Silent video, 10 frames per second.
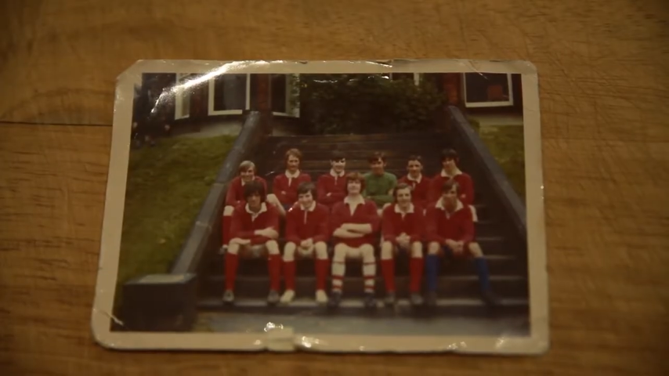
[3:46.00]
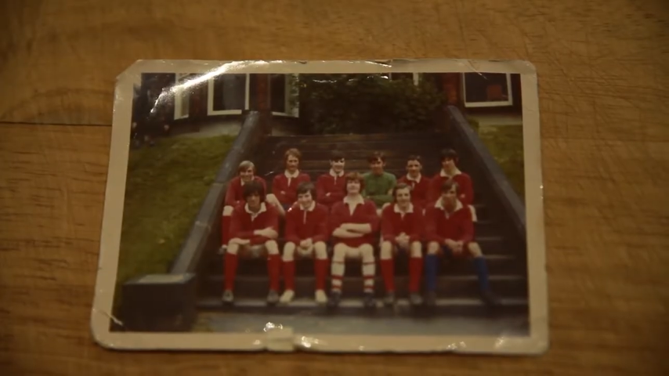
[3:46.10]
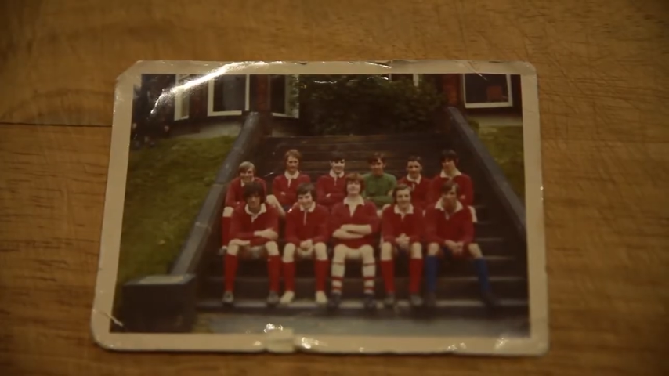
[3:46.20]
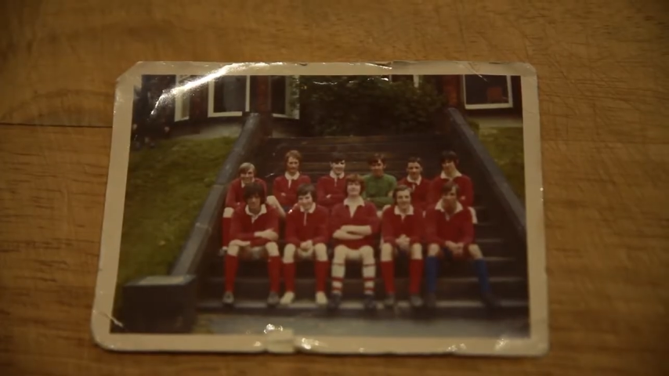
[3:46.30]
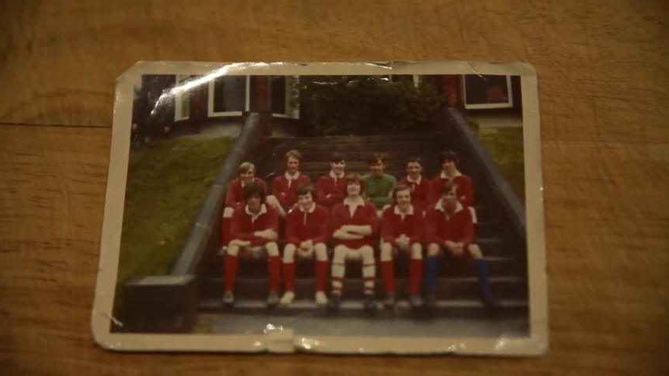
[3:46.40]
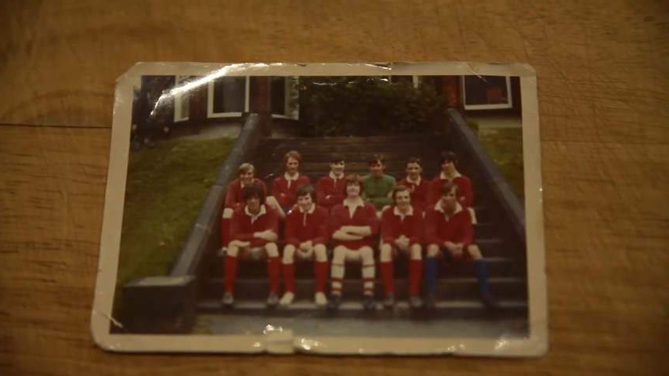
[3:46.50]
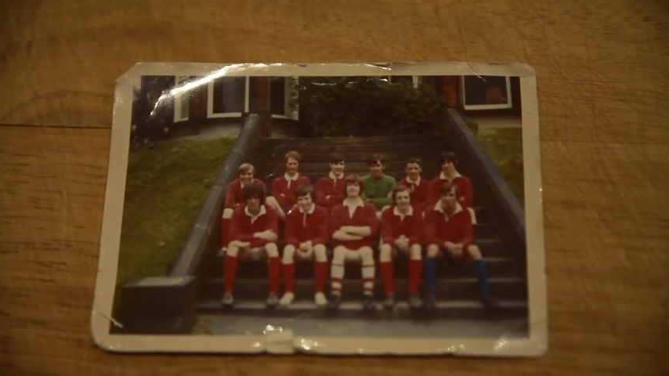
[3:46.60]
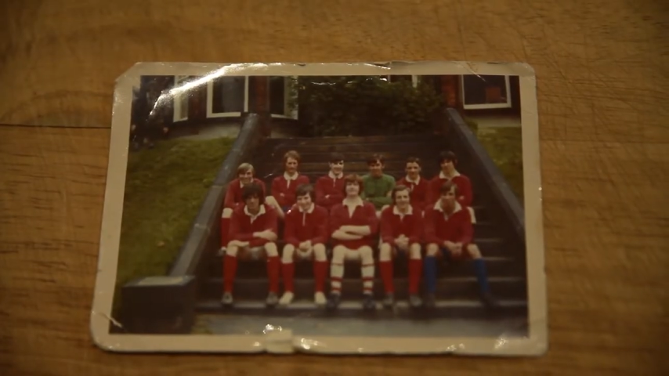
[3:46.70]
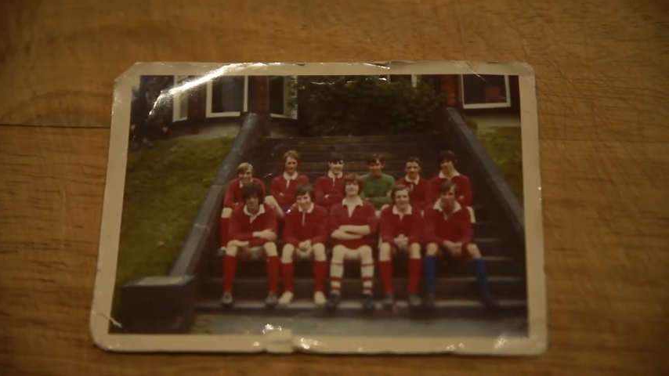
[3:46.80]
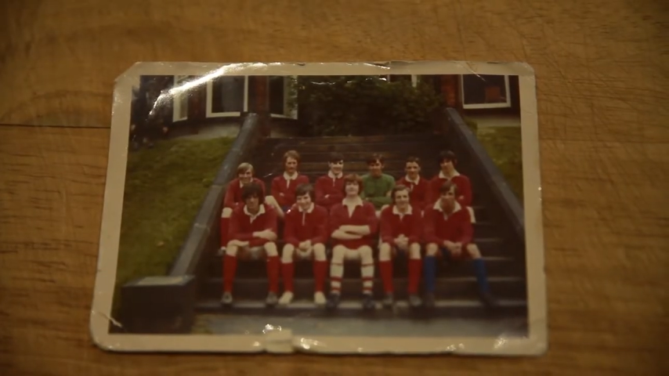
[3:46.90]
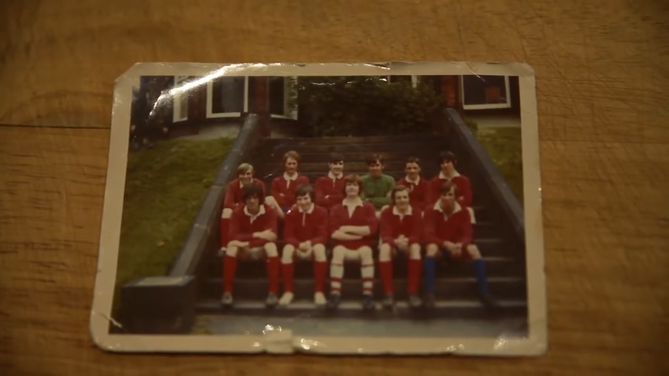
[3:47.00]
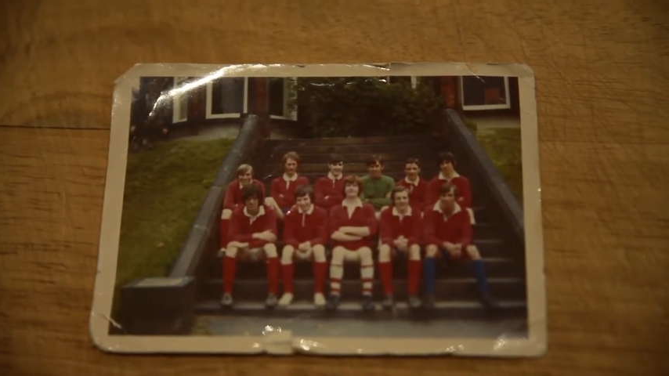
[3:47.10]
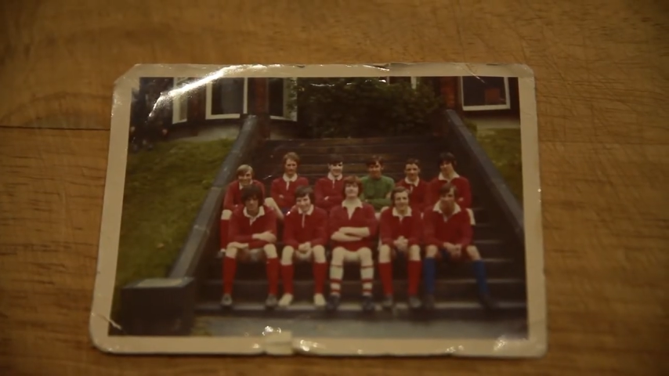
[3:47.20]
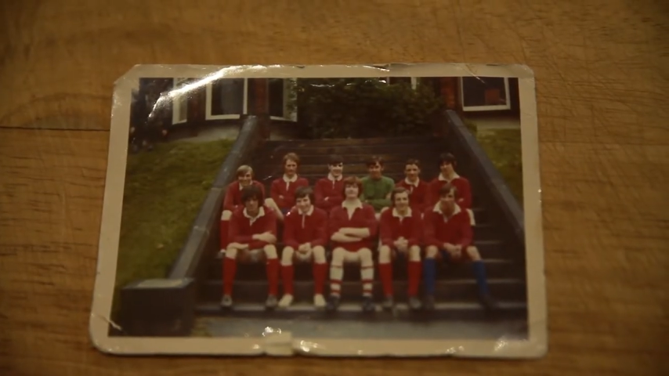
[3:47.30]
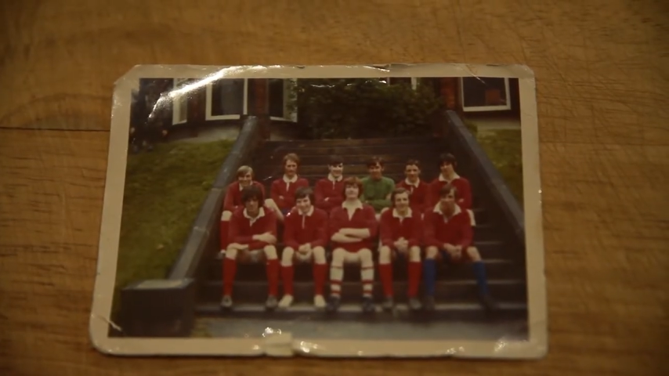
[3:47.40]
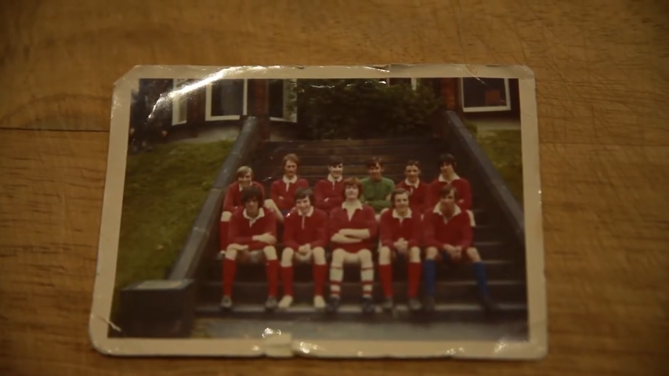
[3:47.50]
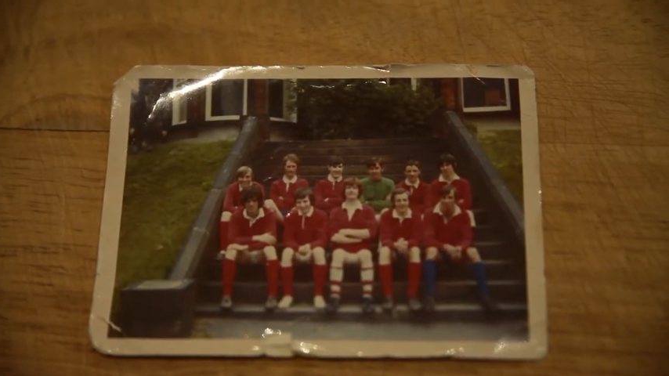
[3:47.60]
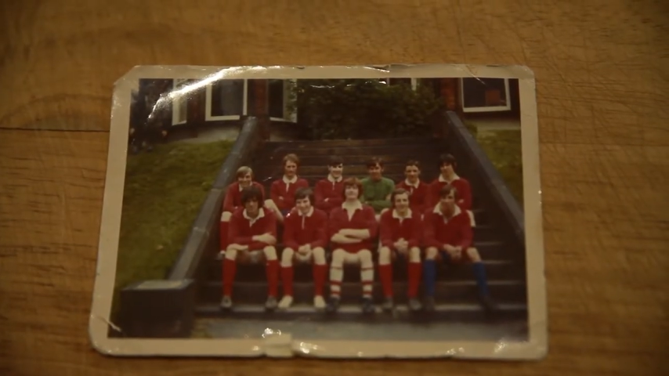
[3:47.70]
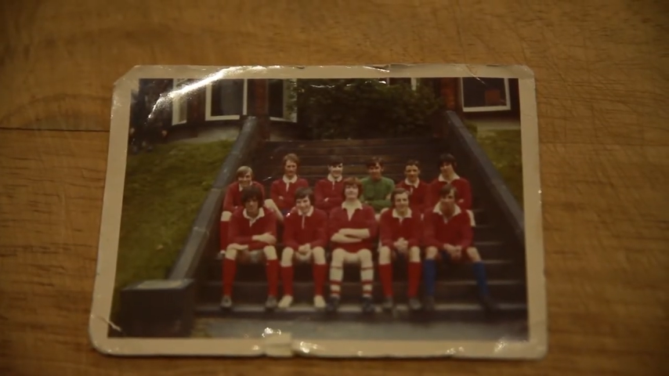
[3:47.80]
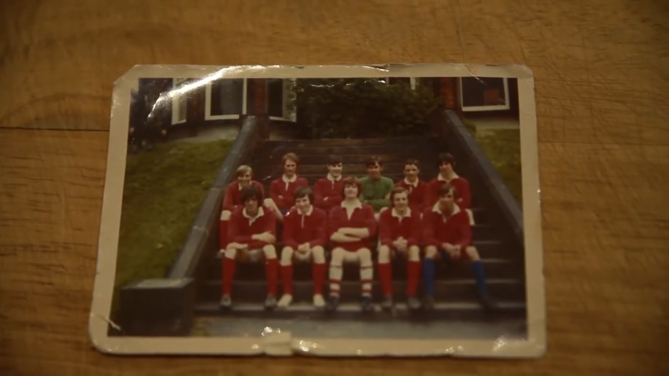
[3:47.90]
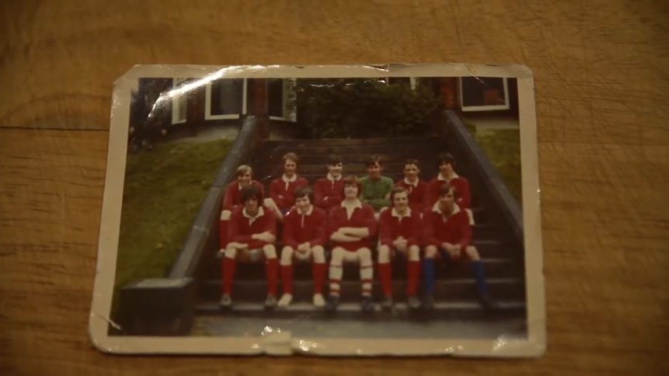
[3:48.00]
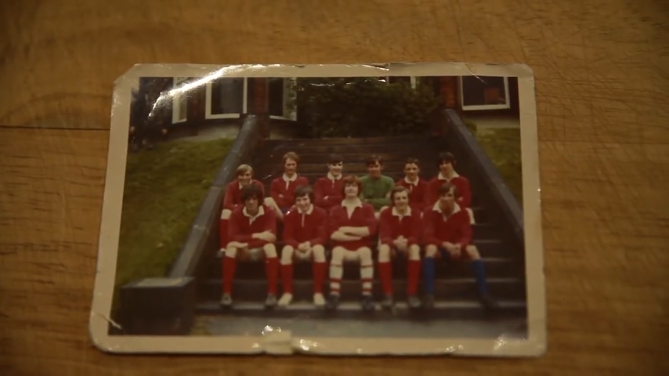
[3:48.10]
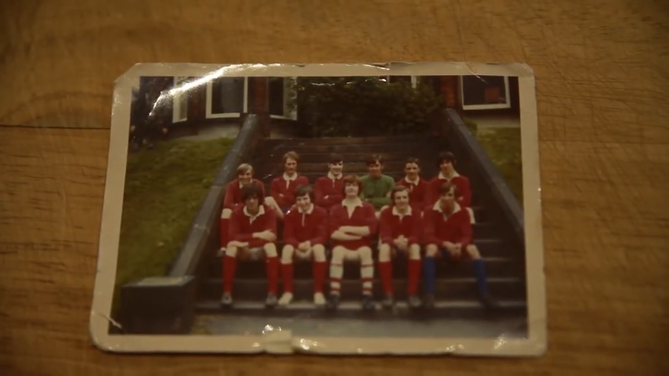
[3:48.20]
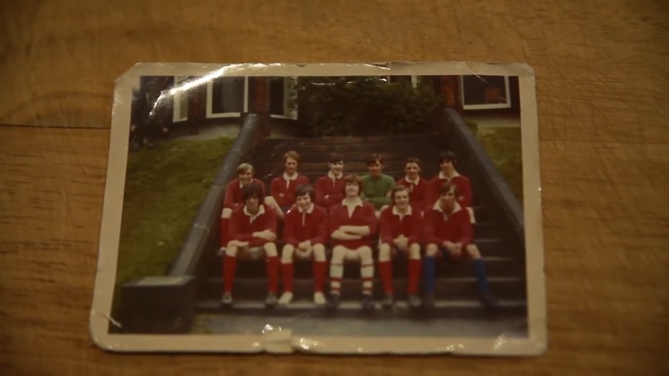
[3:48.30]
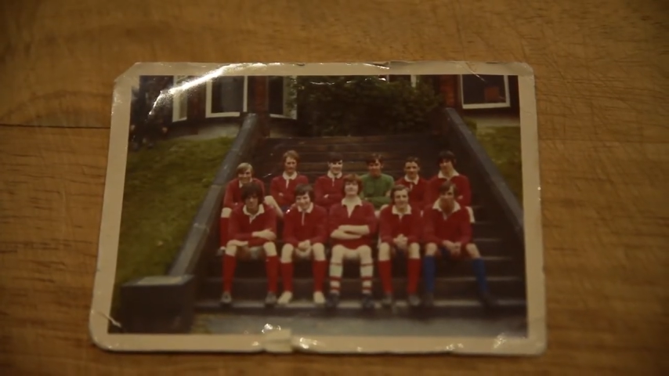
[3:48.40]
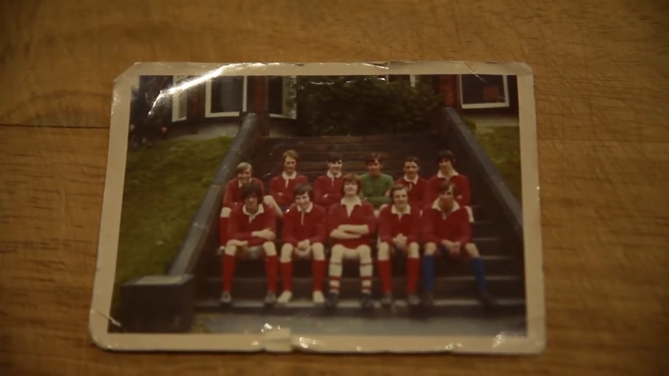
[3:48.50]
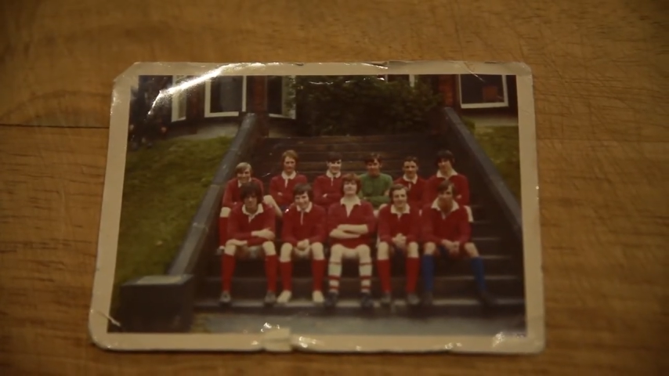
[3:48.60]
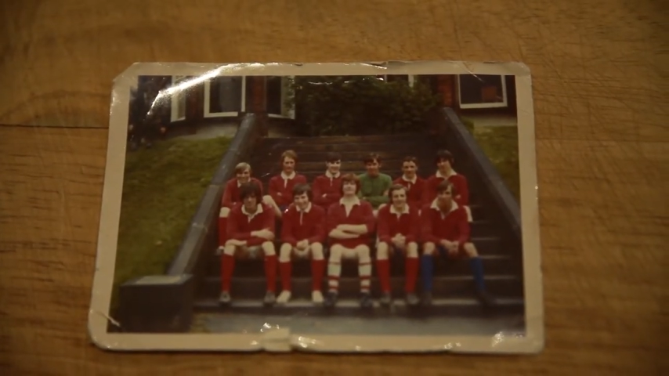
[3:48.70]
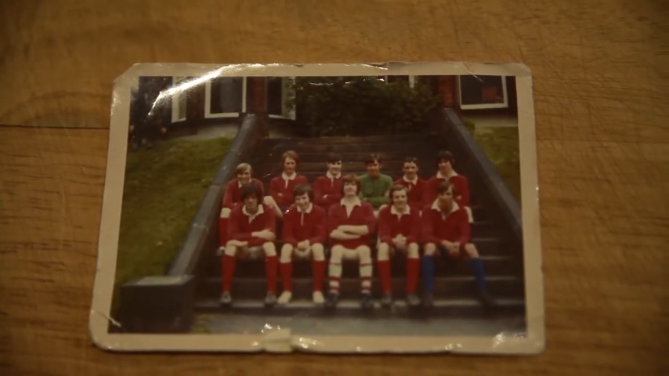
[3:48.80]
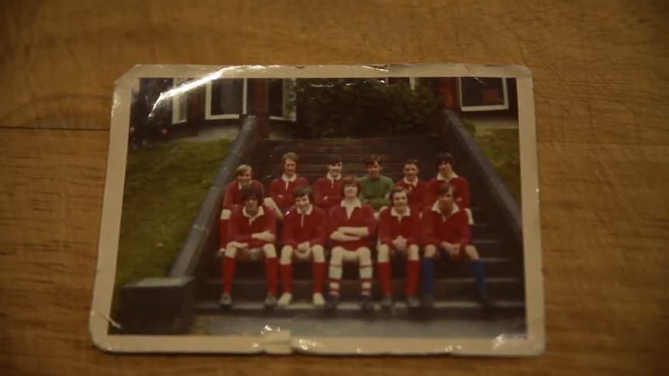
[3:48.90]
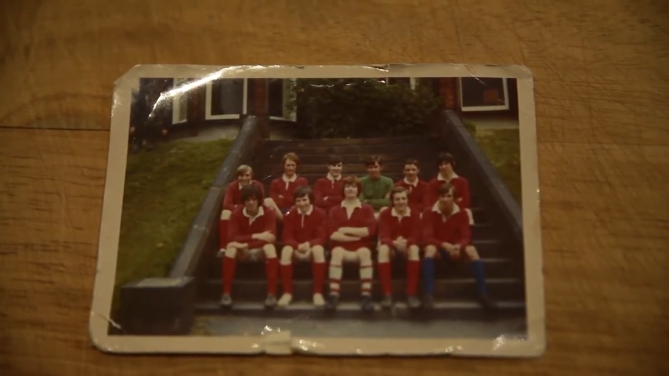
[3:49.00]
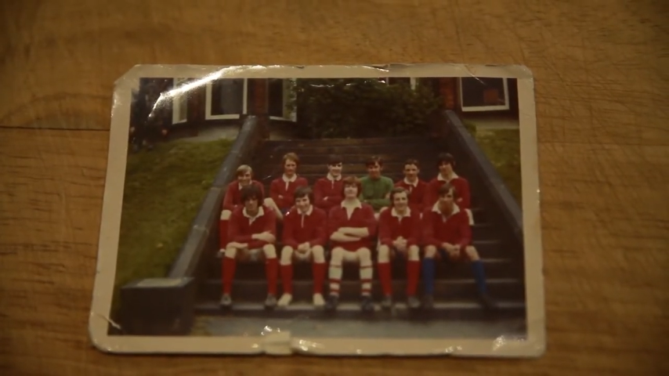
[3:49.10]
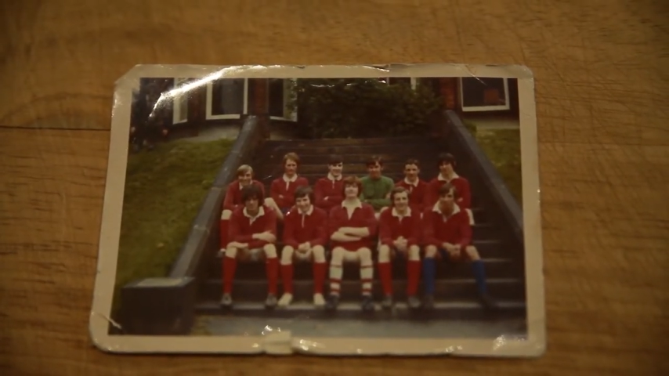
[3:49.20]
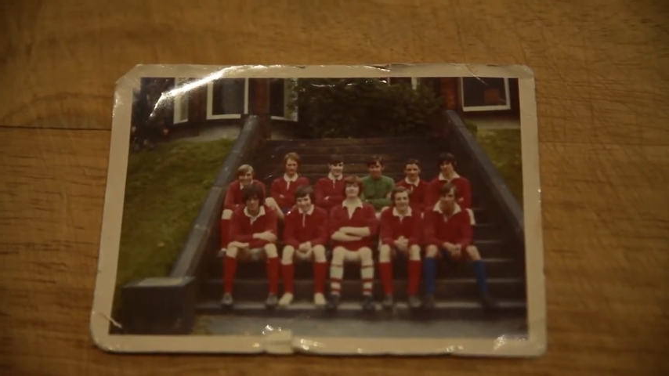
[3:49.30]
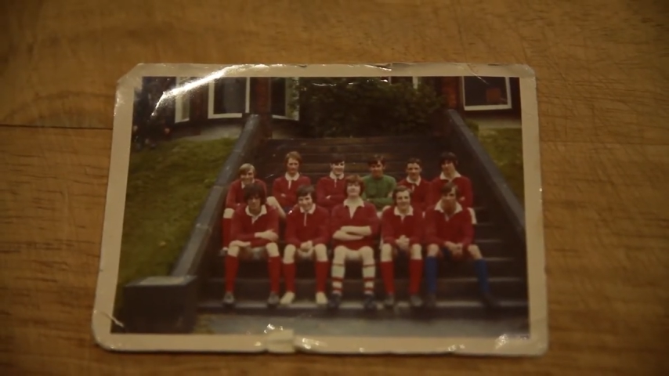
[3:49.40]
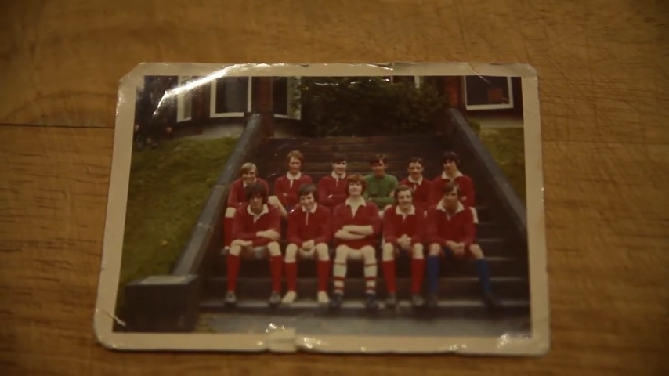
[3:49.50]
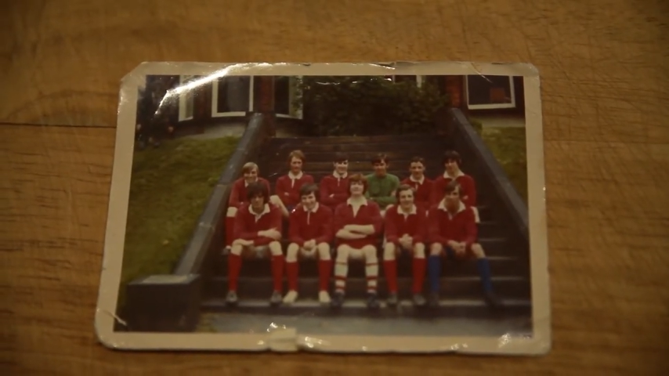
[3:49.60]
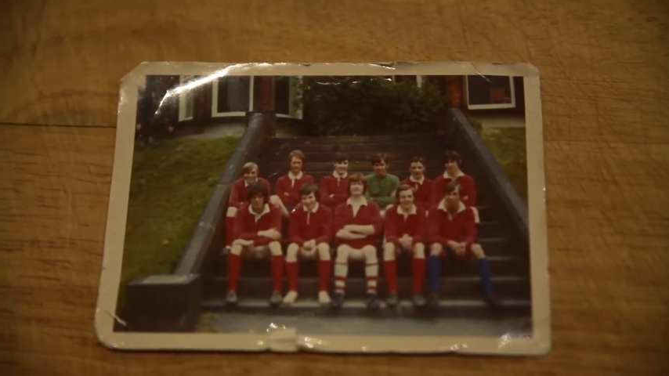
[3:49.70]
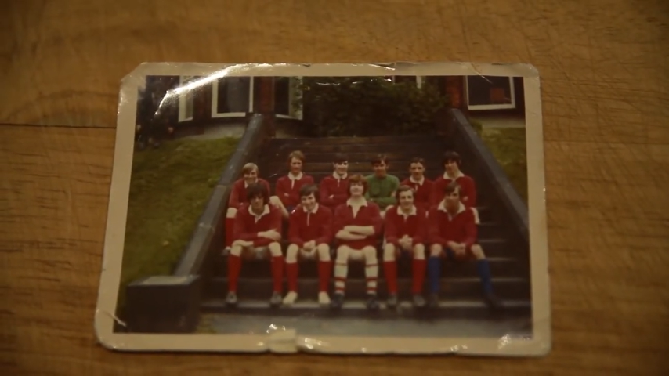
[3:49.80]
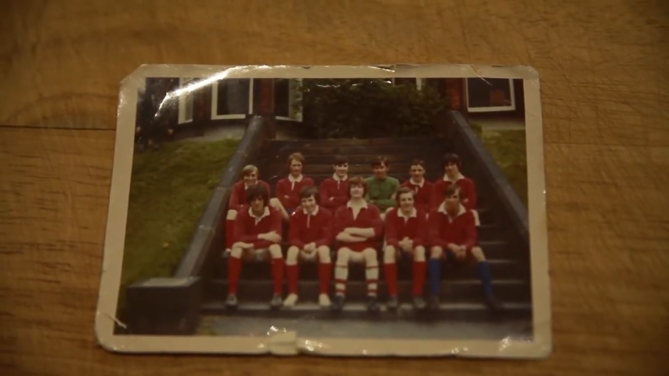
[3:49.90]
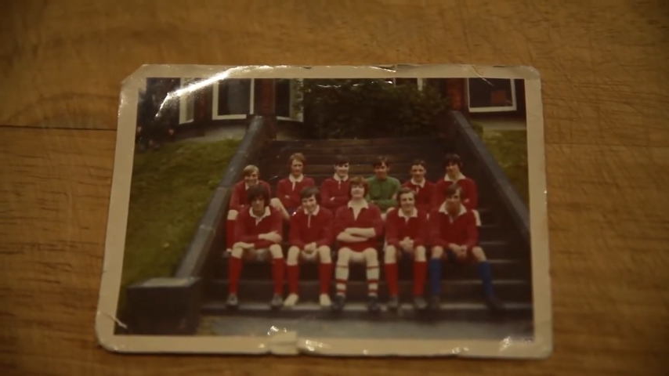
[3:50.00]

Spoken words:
No face is visible, so there are no lips to read.